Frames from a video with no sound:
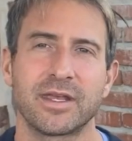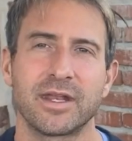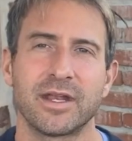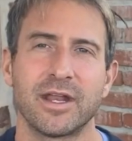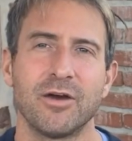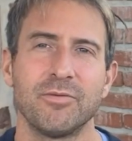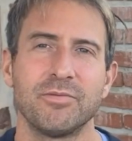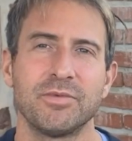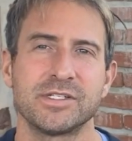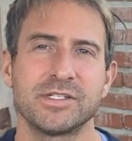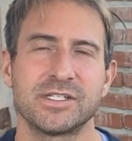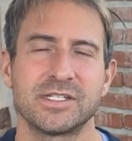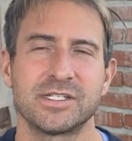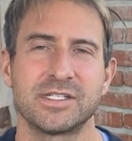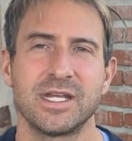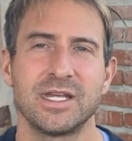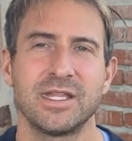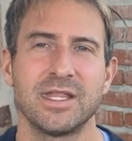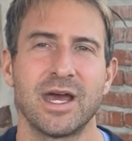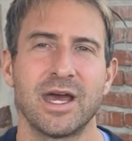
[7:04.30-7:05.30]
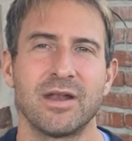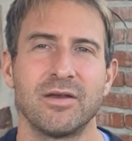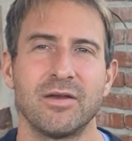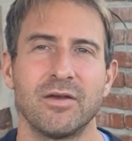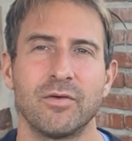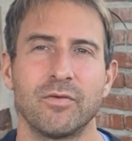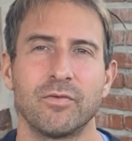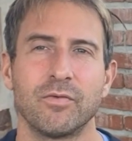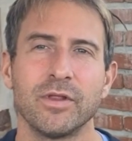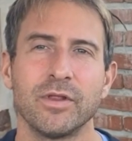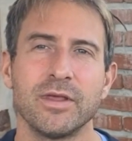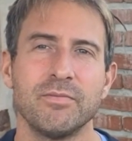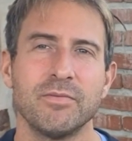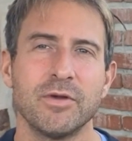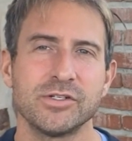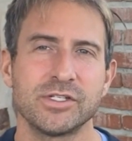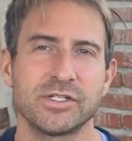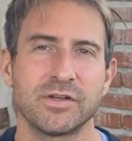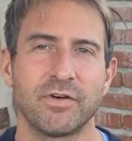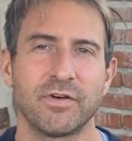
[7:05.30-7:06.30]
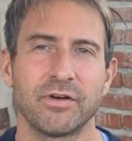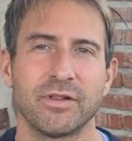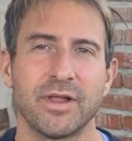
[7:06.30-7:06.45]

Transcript: can help us to see that really most of our